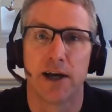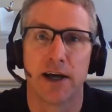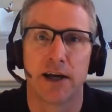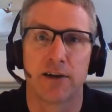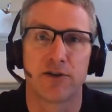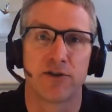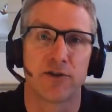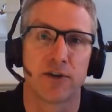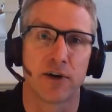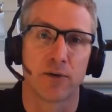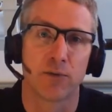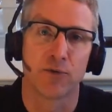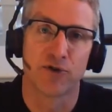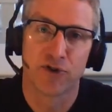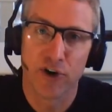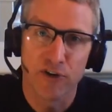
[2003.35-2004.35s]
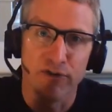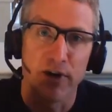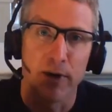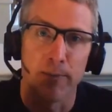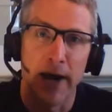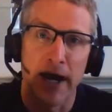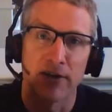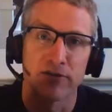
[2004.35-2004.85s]
It's reserve
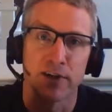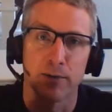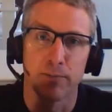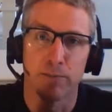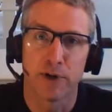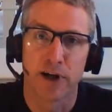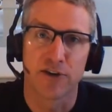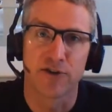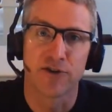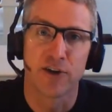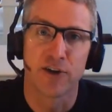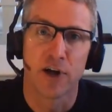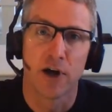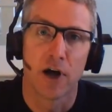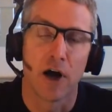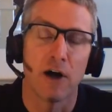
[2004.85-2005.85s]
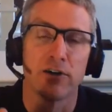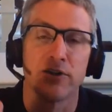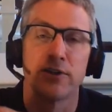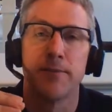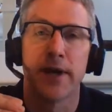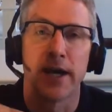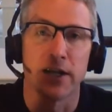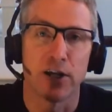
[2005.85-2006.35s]
capacity plus
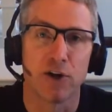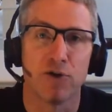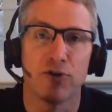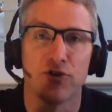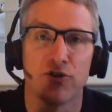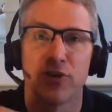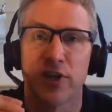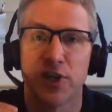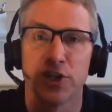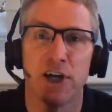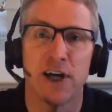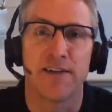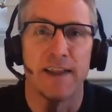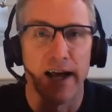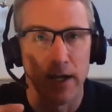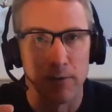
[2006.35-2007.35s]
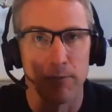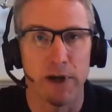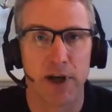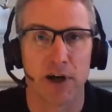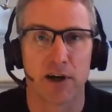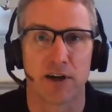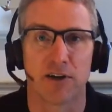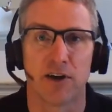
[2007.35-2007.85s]
on-demand usage. That can
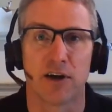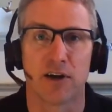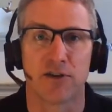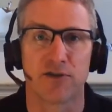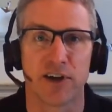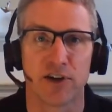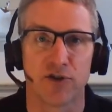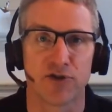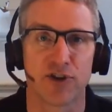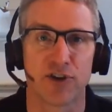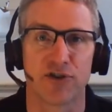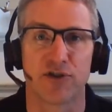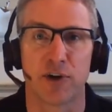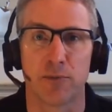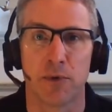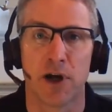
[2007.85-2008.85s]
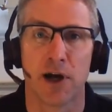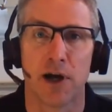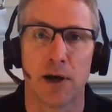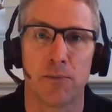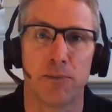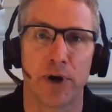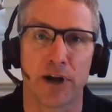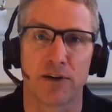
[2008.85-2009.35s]
be on a single system,
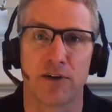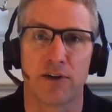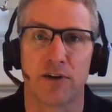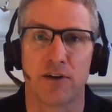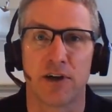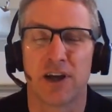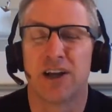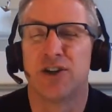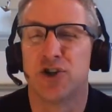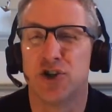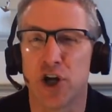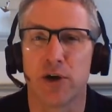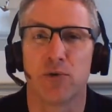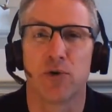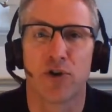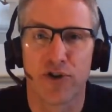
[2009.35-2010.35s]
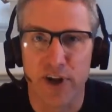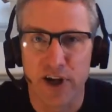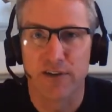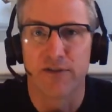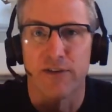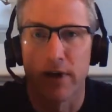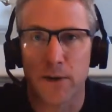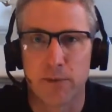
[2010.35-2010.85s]
but in general,
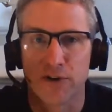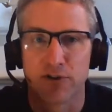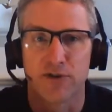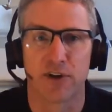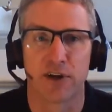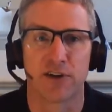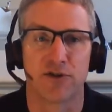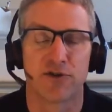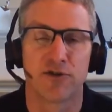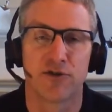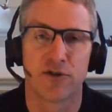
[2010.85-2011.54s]
think of them as